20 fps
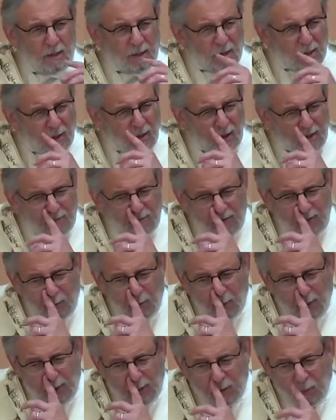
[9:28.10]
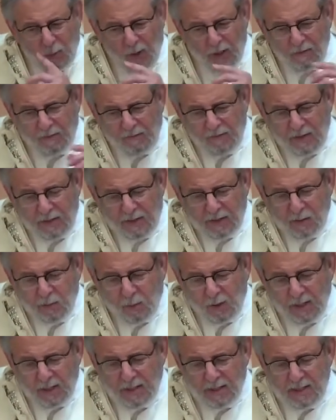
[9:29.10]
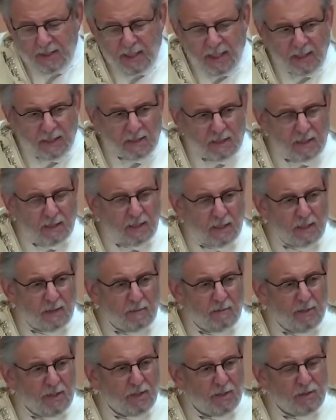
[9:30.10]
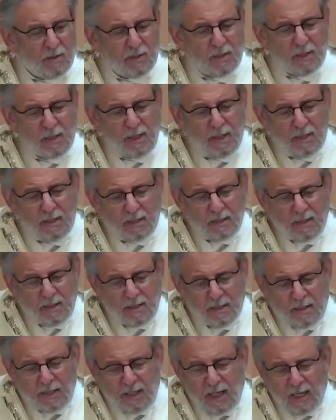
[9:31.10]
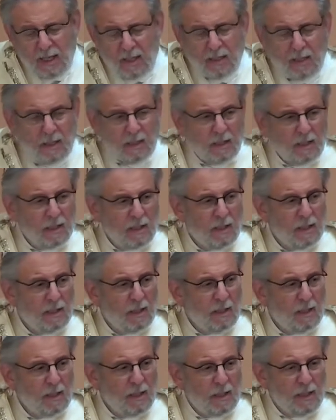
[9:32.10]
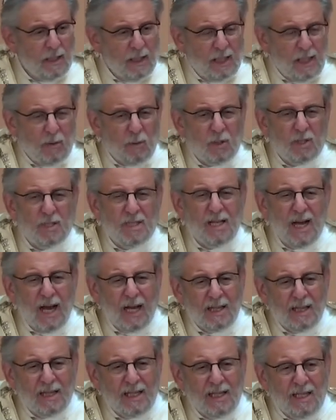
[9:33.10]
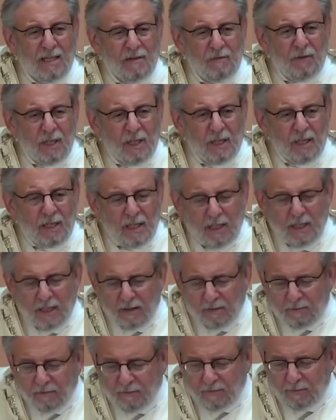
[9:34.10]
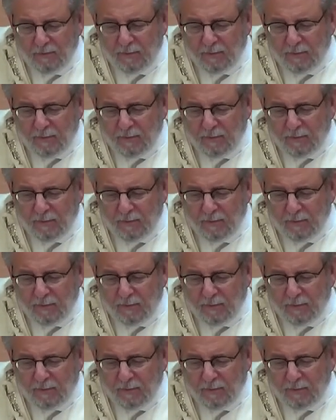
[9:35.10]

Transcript: On February 25th and 26th, Mr. Zelensky said he was not leaving Kiev.